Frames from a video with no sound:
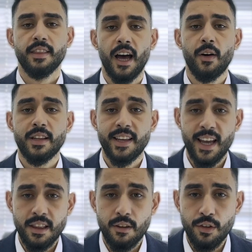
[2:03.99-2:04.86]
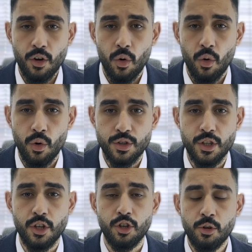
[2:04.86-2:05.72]
Now, at the end of your course,
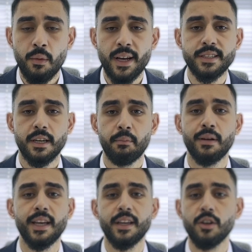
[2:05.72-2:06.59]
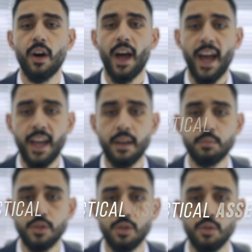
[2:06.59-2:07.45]
you must complete your
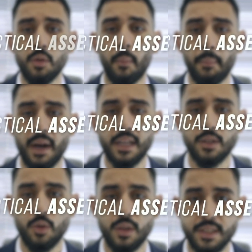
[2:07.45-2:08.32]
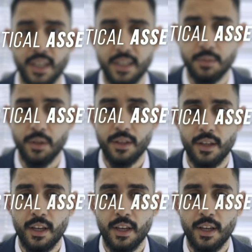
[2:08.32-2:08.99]
AM2 practical assessment.